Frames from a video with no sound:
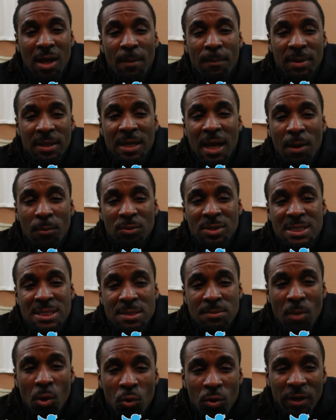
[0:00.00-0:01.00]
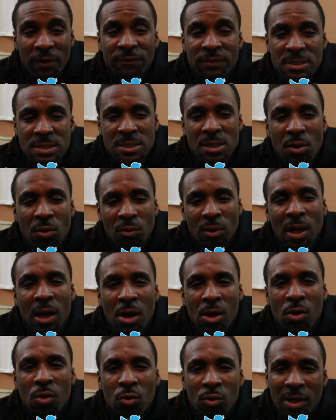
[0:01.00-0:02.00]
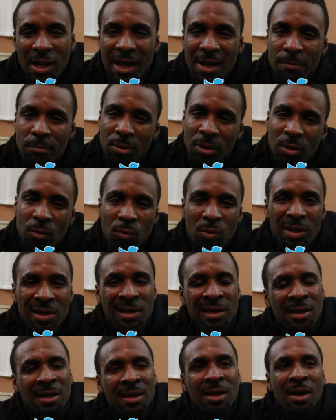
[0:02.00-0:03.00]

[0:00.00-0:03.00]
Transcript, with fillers: I've been I was smoking for so long, like bro, what